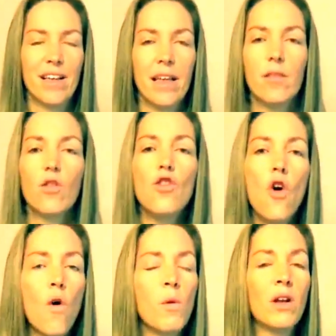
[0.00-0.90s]
It's
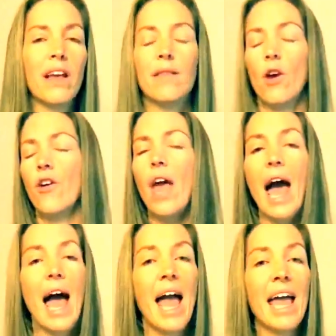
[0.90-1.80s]
normal, it's
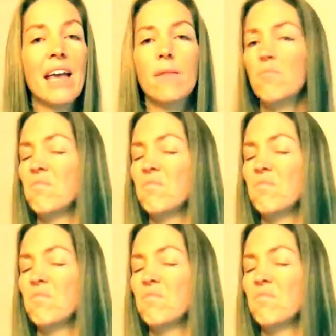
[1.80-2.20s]
okay.